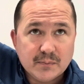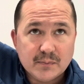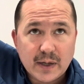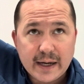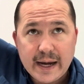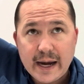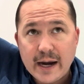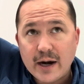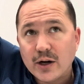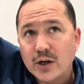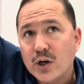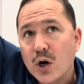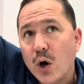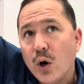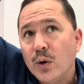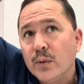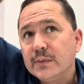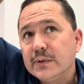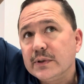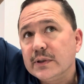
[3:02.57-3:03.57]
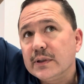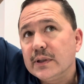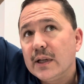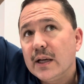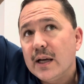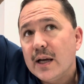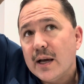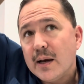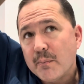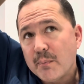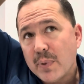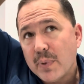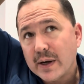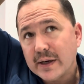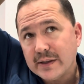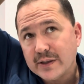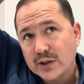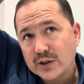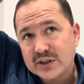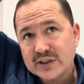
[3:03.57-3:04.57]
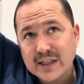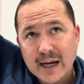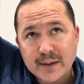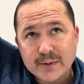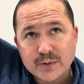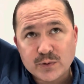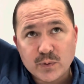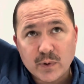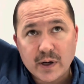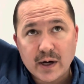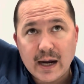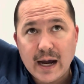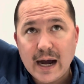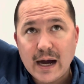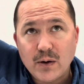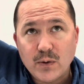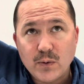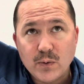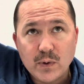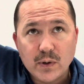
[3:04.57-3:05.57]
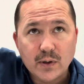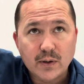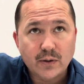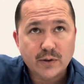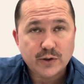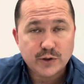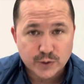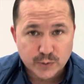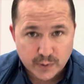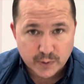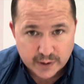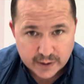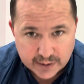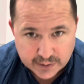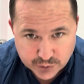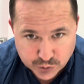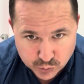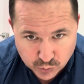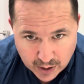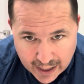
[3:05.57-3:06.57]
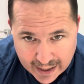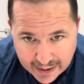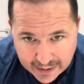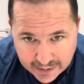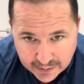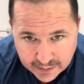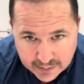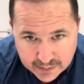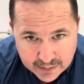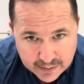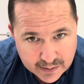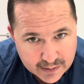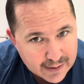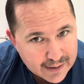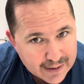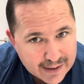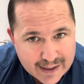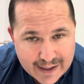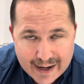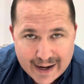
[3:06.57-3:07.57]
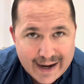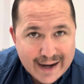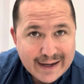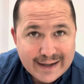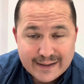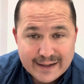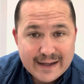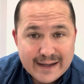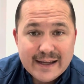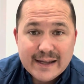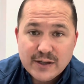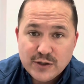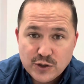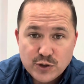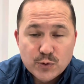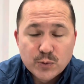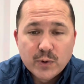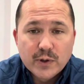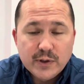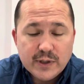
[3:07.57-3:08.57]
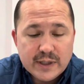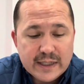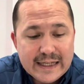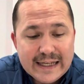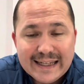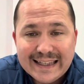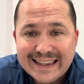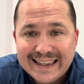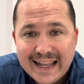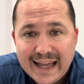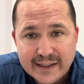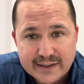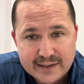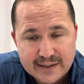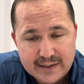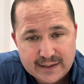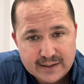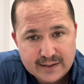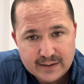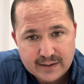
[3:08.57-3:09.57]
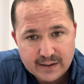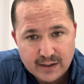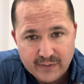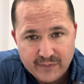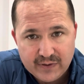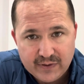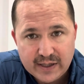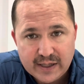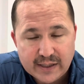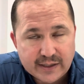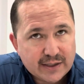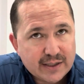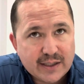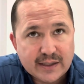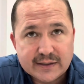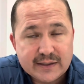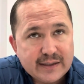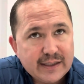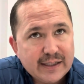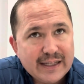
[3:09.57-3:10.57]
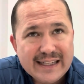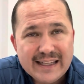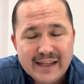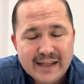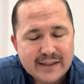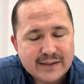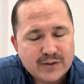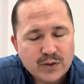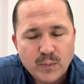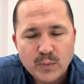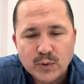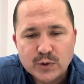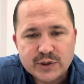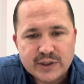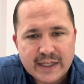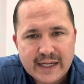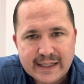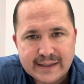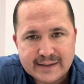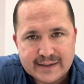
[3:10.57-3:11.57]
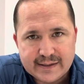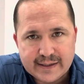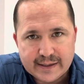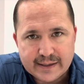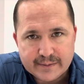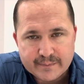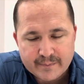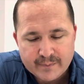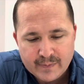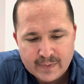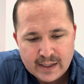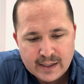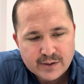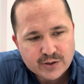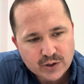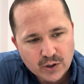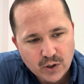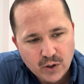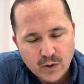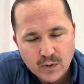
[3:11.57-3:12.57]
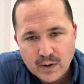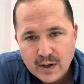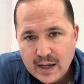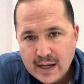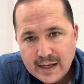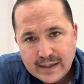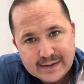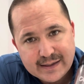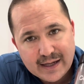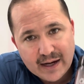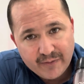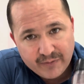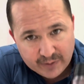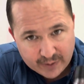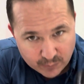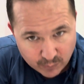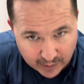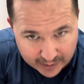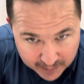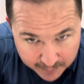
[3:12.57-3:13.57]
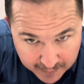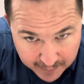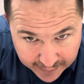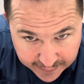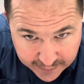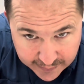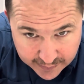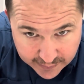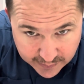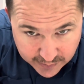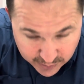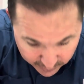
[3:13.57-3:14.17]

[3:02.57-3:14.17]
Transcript: hair combed. But there's times where I will do it dry, and you would need less of this because it's almost instant. So definitely recommend it. You